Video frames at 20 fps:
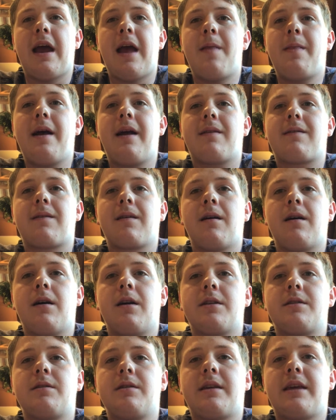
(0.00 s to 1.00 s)
and that's,
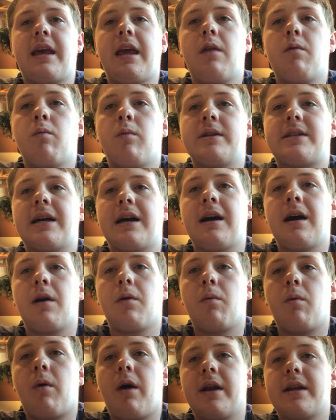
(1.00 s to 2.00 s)
Ken
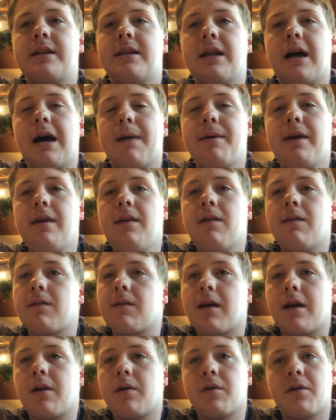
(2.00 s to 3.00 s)

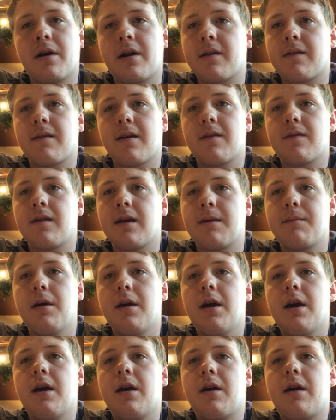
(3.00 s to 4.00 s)
Watanabe's, I don't know how to say his name,
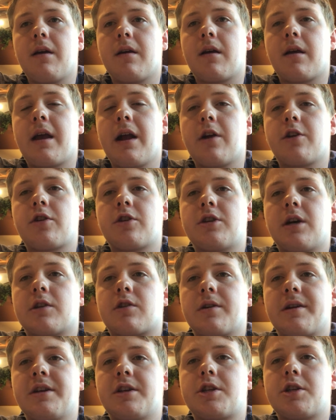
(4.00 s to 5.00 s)
the character,
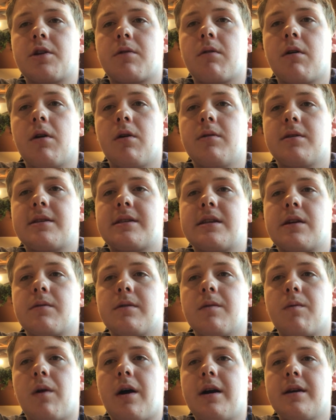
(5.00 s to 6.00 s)
Dr. Ishiro
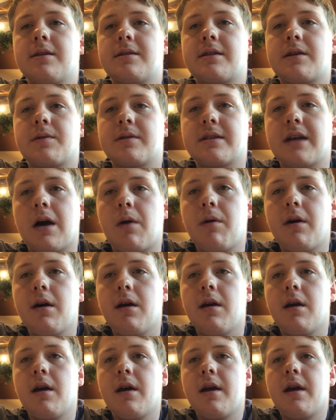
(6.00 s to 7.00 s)

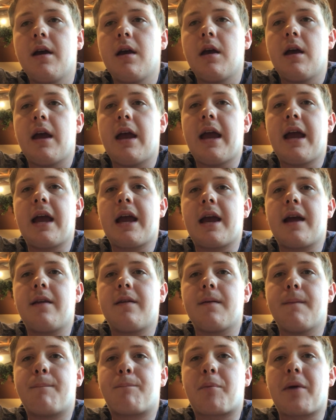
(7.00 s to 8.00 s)
Serizawa,
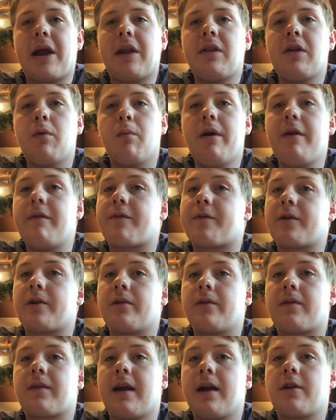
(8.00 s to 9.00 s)
and Bradley
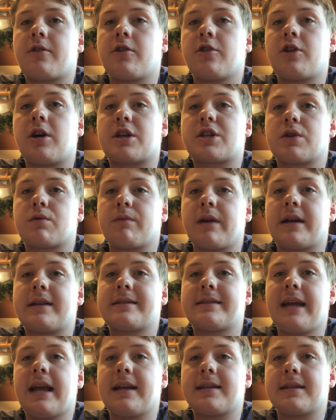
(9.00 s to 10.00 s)
Whitford's character, Dr. Rick
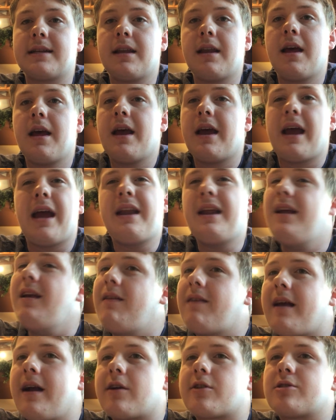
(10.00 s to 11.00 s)
Stanton, and
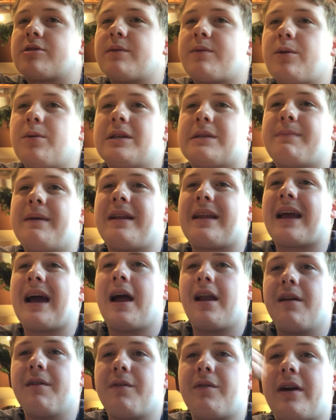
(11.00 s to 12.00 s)
his characters have always been
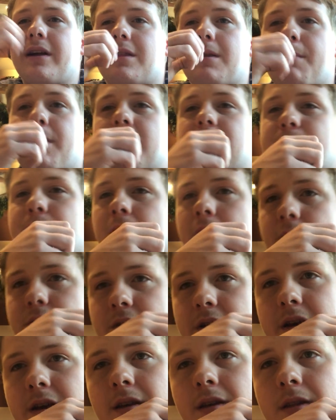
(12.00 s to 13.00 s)
kind of, like, the best
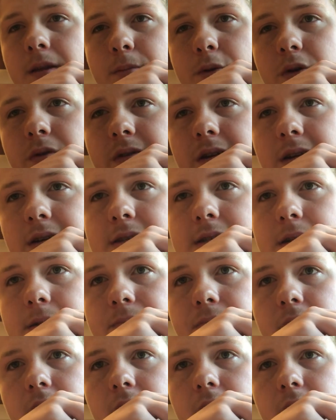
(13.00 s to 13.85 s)
part of the movies.